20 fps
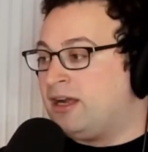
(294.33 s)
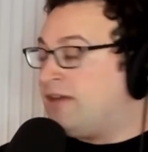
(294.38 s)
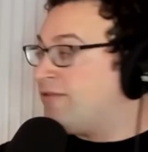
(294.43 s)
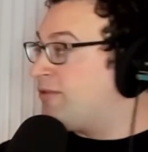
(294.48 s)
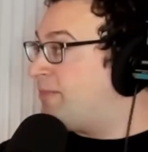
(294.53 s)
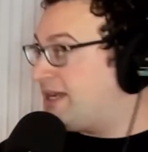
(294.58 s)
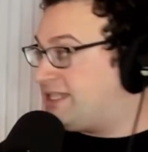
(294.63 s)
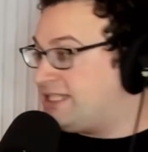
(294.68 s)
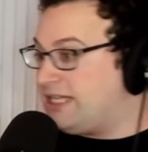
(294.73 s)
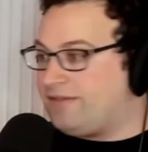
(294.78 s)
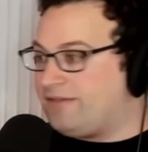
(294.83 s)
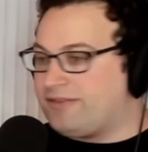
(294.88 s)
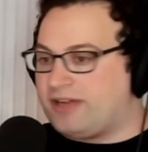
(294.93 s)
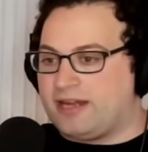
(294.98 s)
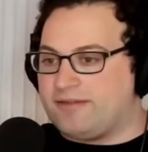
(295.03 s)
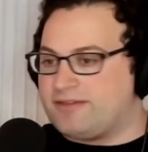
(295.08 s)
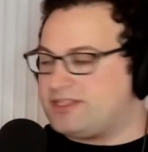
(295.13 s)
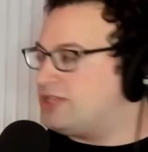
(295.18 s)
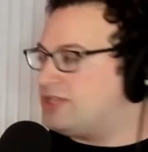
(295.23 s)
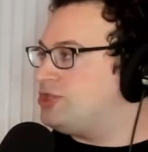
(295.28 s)
For myself, kind of
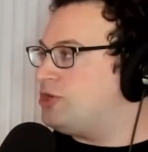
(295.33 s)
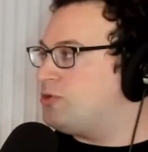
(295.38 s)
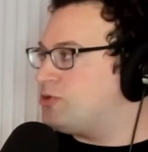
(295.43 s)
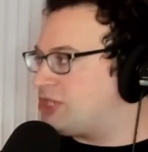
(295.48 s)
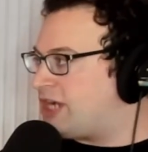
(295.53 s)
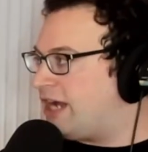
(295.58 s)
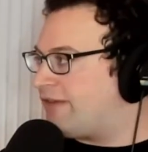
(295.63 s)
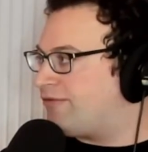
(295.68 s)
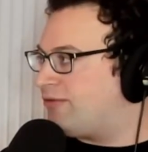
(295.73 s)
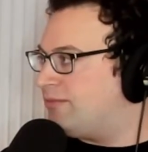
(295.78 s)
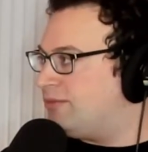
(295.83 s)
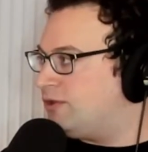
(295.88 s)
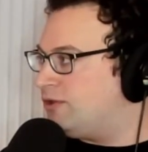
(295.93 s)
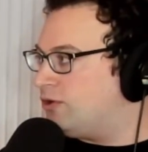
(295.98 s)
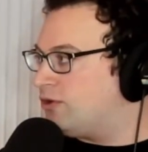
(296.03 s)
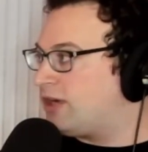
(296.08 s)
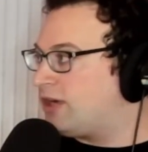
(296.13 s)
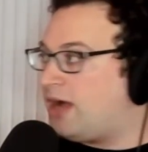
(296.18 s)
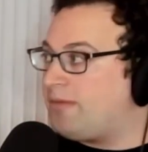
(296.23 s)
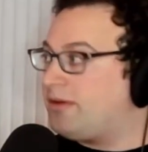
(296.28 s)
as a Jewish guy from New
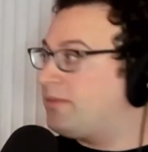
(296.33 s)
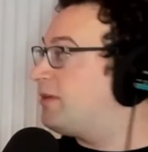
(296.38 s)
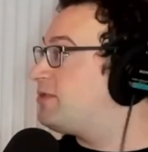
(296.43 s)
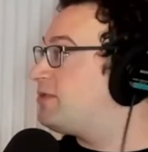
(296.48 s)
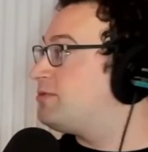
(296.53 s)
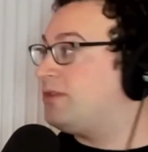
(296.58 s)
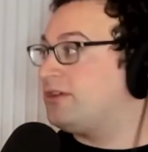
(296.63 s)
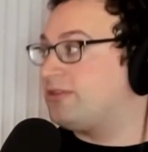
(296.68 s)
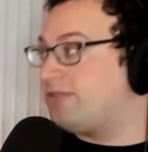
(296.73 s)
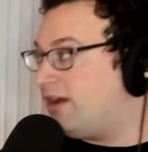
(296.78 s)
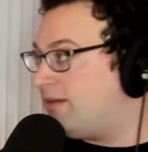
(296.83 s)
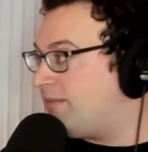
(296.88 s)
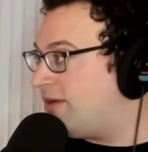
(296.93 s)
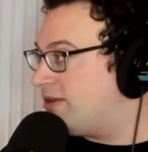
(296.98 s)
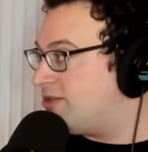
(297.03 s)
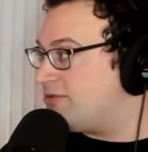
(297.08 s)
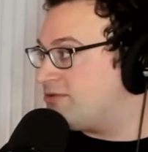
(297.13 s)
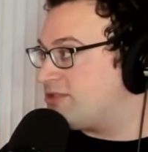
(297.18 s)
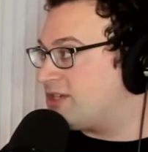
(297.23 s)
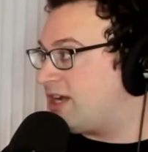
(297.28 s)
York, comic books were all created by
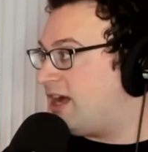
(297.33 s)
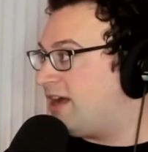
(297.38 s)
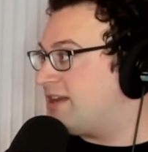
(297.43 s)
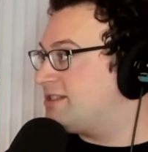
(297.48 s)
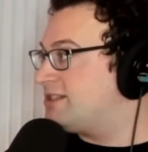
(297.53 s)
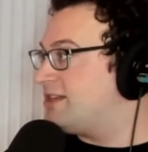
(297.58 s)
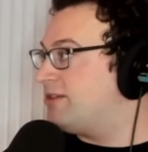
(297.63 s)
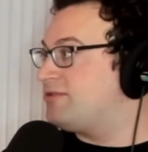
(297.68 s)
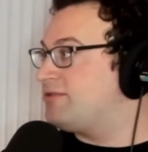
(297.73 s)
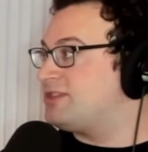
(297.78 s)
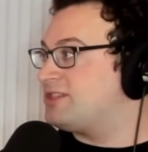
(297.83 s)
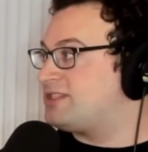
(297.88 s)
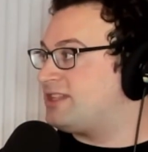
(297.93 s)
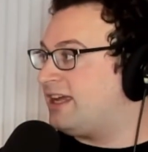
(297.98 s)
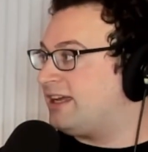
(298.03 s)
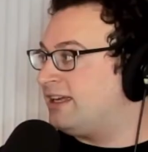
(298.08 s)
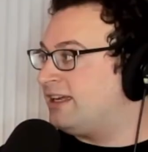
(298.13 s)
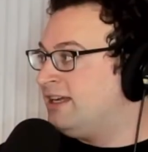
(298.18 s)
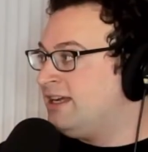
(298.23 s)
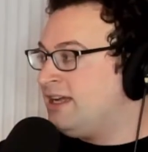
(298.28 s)
Jewish guys. So it's just
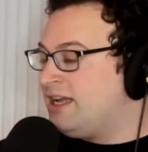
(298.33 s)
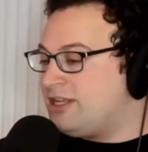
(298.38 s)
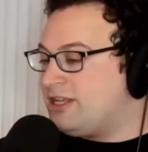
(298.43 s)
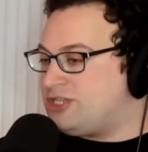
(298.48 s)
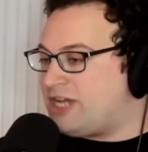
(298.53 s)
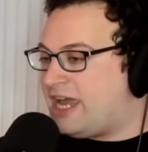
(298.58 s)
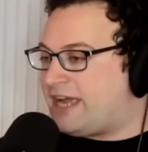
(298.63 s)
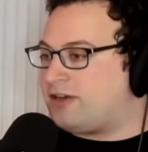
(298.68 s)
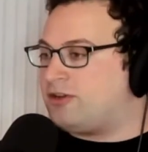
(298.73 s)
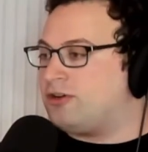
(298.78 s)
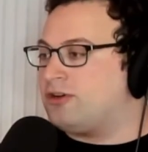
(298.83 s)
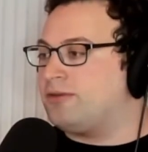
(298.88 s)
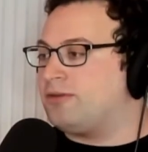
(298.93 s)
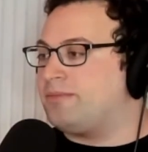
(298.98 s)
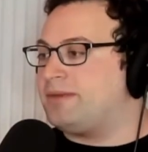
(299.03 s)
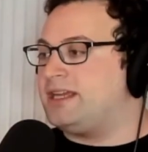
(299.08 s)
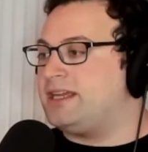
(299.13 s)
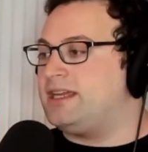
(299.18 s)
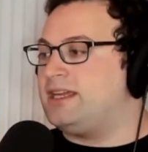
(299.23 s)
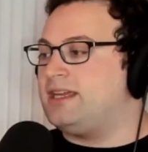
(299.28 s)
like Jack
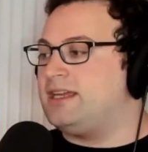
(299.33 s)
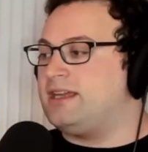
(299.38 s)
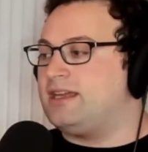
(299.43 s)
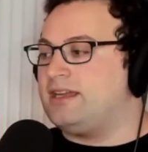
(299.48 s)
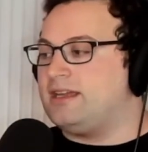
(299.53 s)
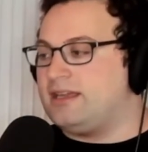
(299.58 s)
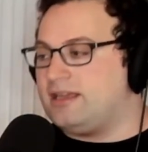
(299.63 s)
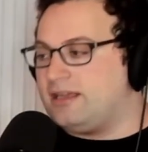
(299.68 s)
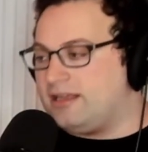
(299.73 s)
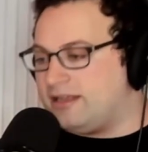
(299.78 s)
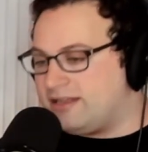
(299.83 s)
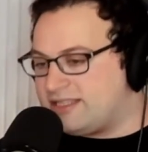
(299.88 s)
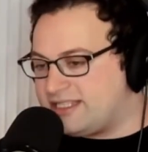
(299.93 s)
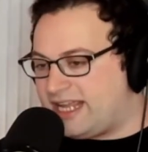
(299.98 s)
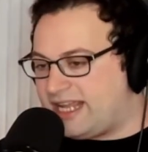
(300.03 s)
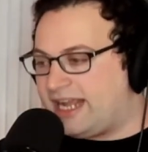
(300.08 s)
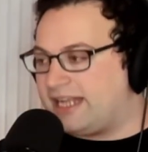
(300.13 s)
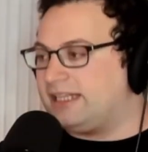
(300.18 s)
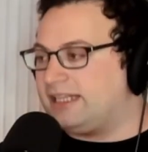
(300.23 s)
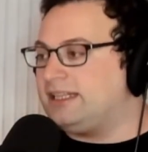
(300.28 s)
Kirby,
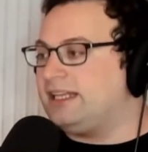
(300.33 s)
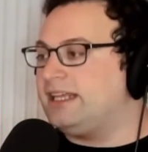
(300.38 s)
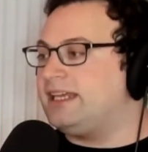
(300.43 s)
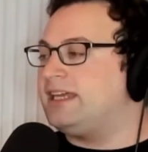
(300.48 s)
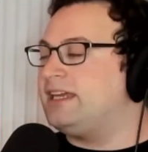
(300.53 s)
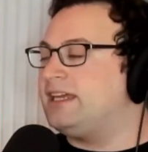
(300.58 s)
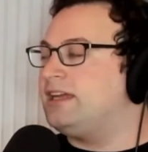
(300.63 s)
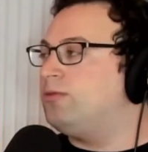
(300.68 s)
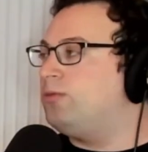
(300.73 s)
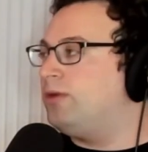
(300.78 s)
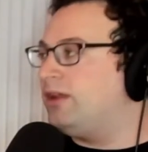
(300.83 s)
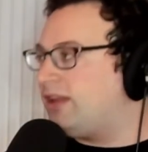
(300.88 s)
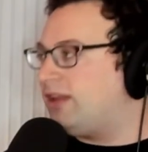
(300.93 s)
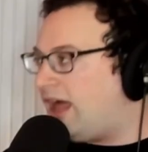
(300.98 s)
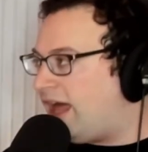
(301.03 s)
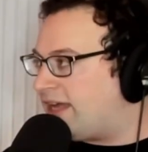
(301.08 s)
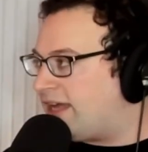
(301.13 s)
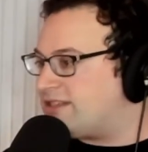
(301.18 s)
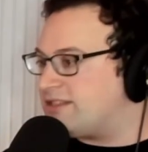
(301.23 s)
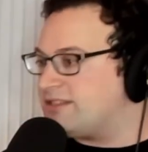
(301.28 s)
Stan Lee, Will
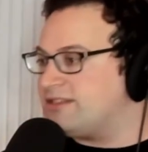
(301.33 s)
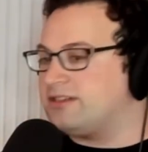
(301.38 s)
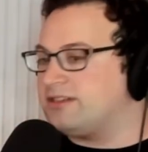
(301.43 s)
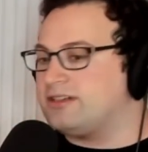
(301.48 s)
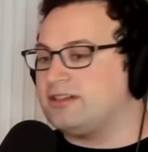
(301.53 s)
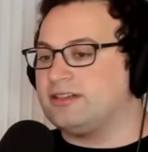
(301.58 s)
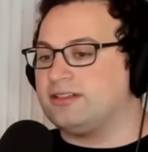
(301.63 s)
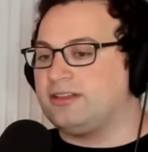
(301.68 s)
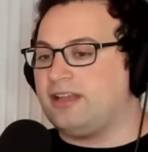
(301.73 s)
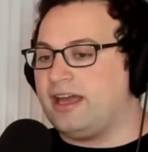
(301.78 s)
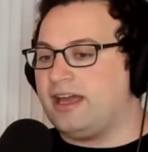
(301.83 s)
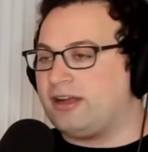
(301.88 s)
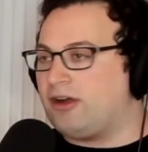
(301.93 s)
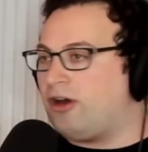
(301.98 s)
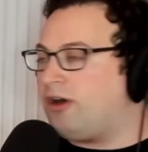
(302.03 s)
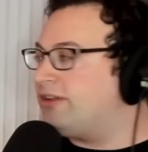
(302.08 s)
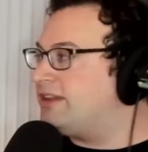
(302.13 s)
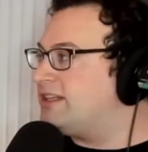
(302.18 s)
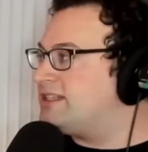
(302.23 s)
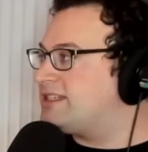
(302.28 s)
Eisner, like
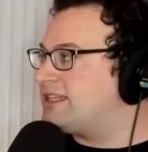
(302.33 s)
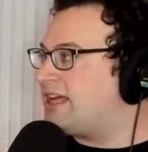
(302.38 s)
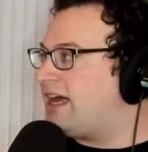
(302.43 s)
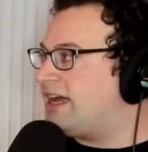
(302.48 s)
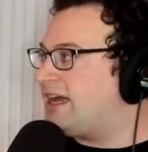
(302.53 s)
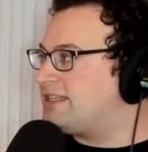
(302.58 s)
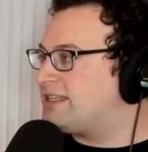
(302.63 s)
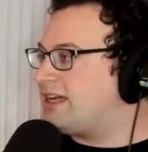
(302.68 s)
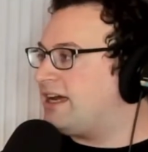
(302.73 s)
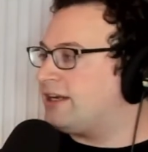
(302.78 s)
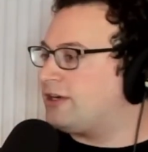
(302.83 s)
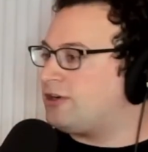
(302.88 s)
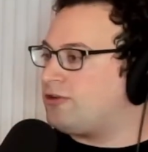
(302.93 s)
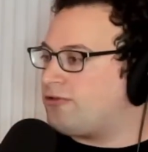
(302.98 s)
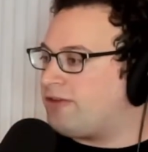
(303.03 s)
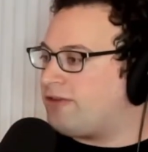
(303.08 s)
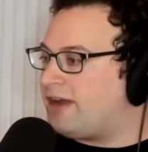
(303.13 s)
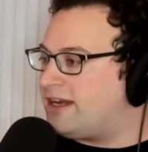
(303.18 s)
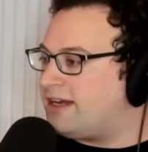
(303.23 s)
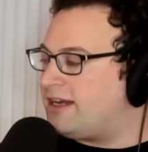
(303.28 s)
all these guys kind of
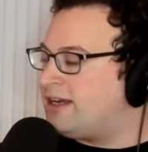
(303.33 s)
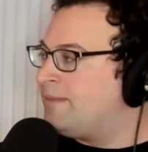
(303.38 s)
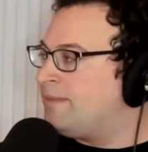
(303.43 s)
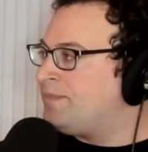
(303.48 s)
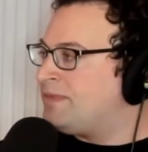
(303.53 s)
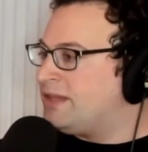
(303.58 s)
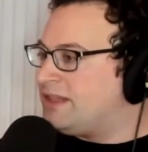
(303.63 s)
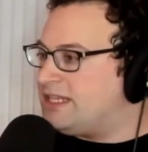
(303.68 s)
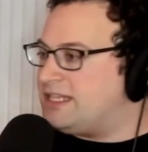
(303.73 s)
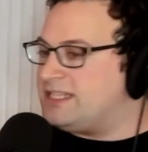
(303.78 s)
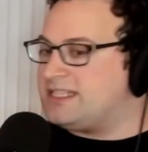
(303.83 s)
created these